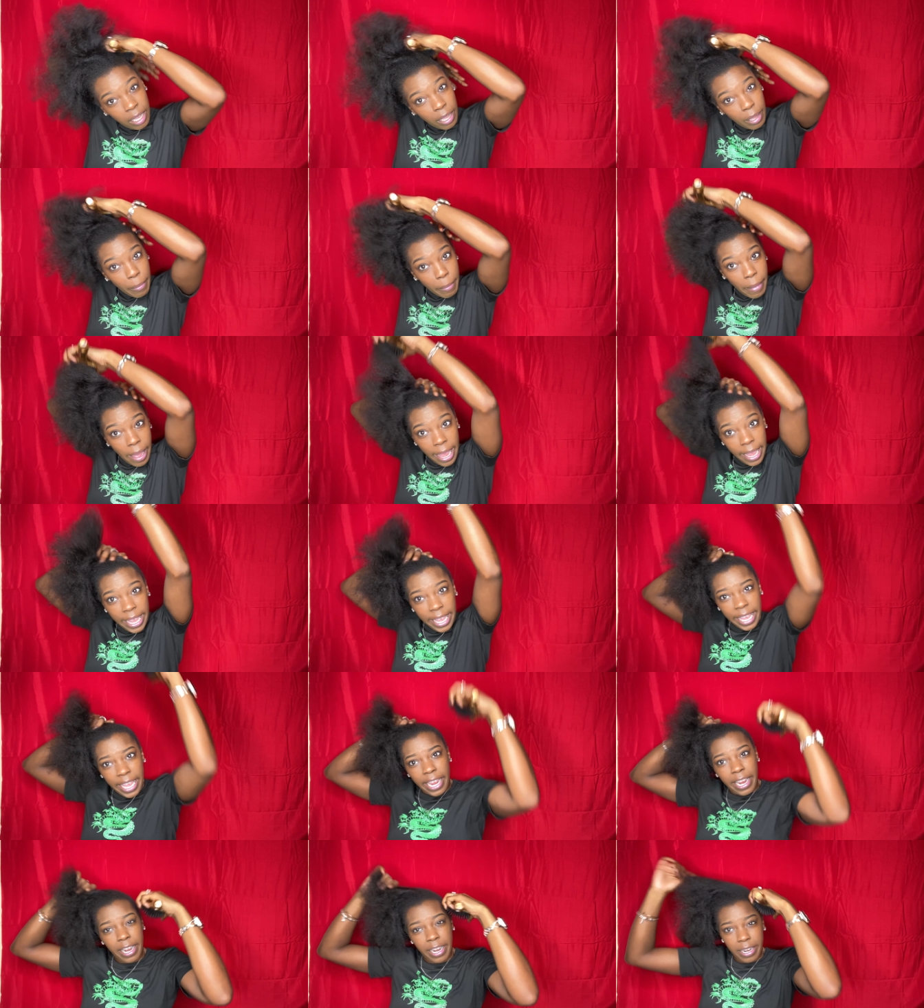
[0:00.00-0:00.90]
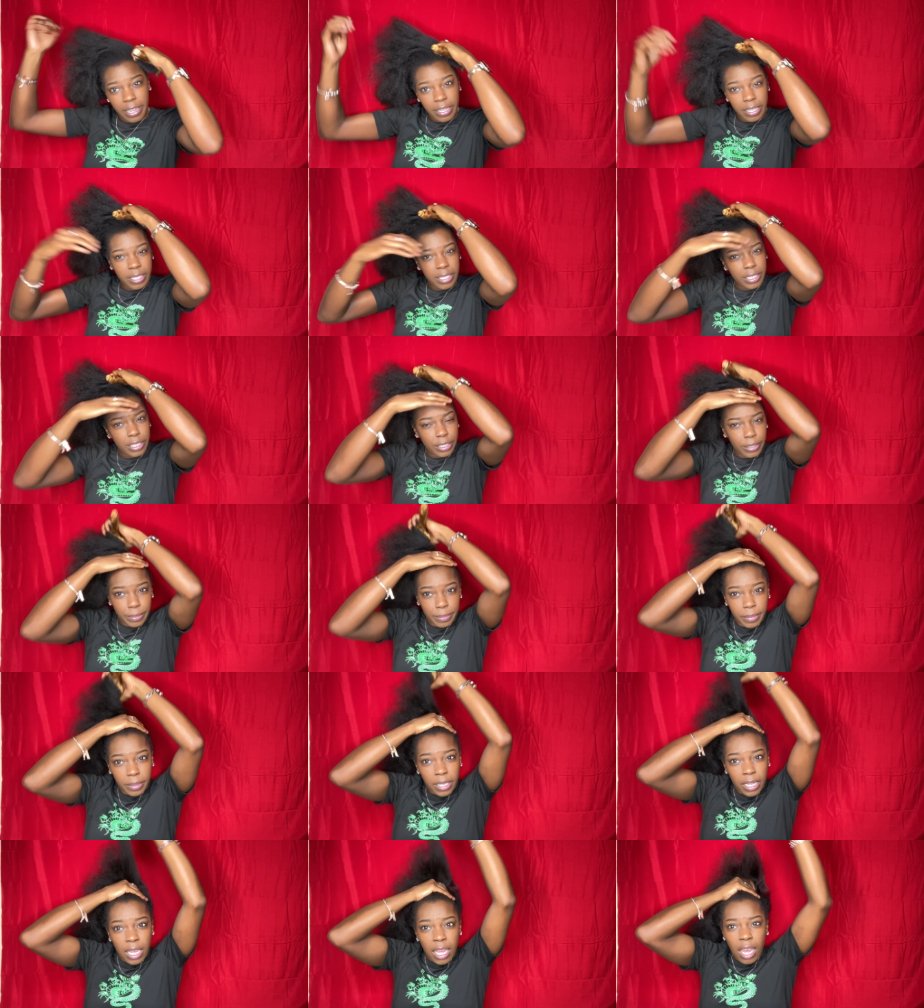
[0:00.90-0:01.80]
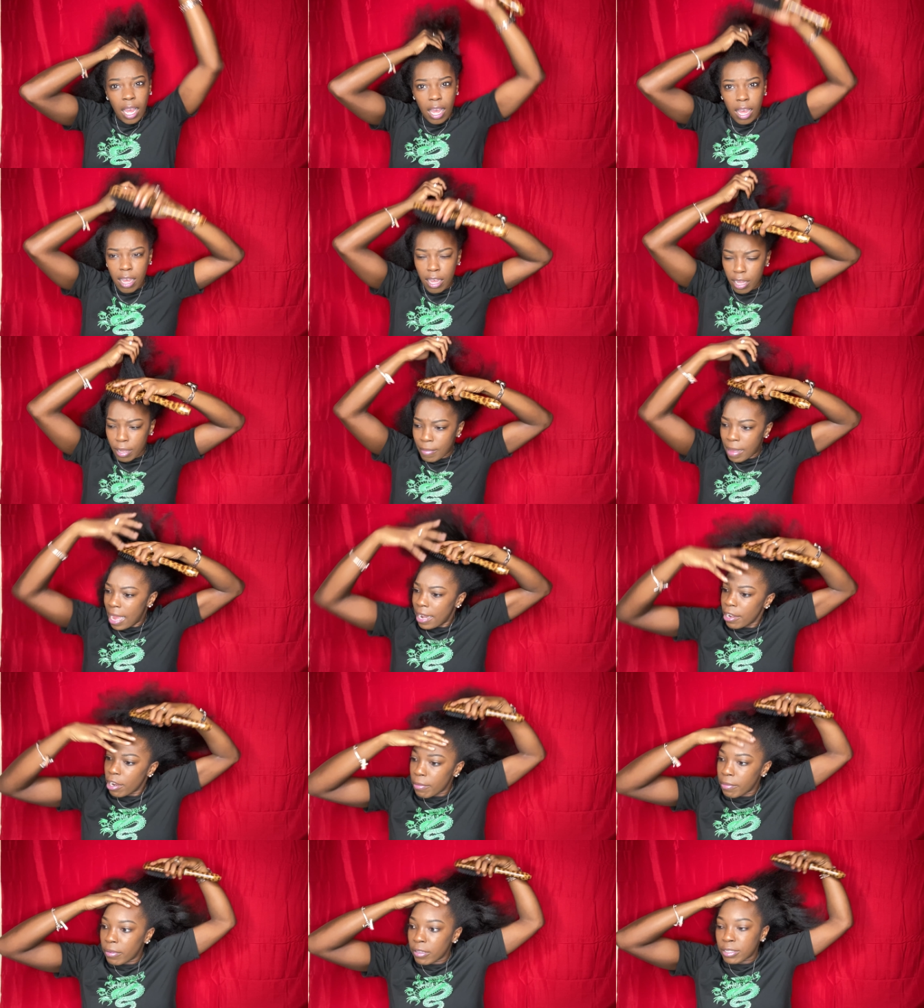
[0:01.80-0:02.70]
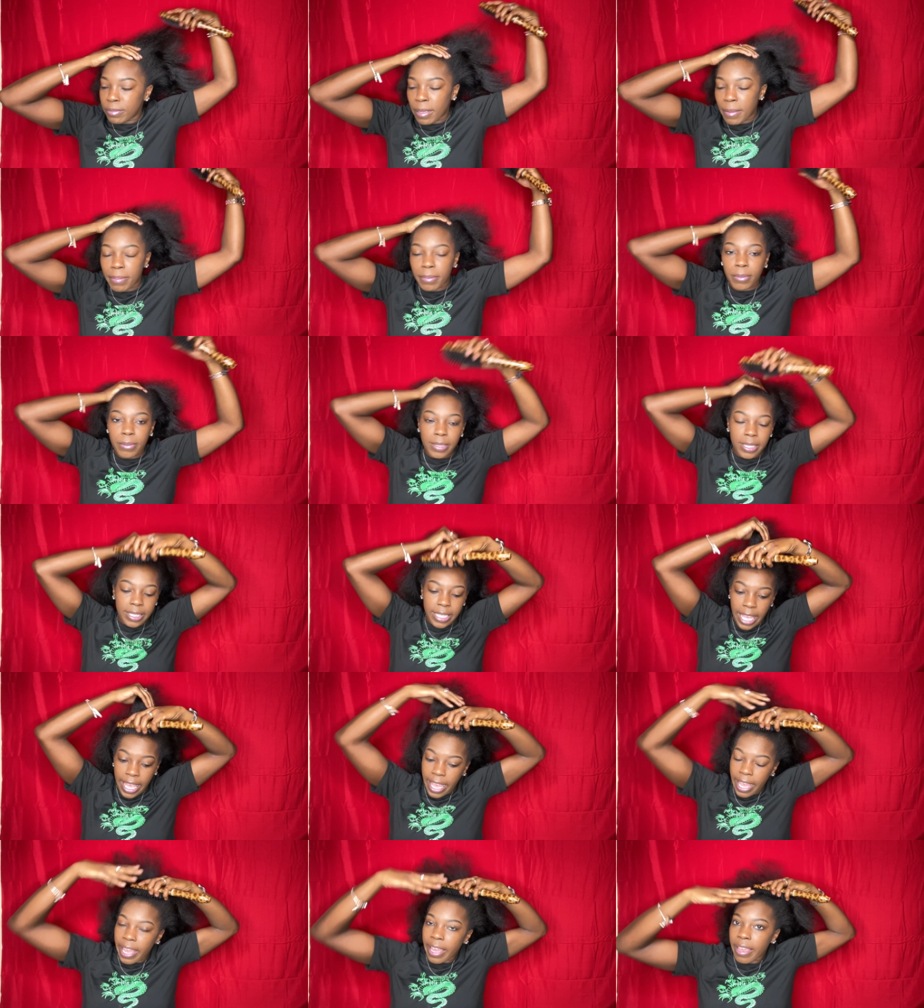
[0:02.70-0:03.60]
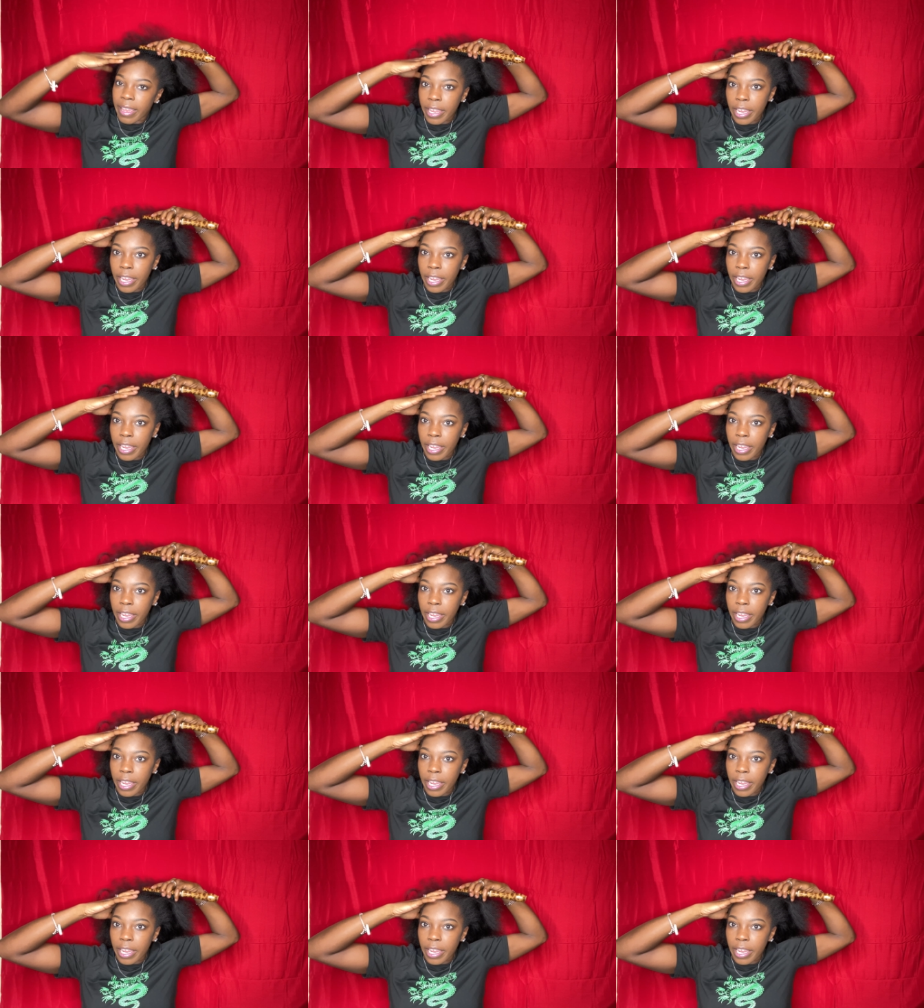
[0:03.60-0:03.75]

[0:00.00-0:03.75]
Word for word: my hair up. Um, I know most people would say,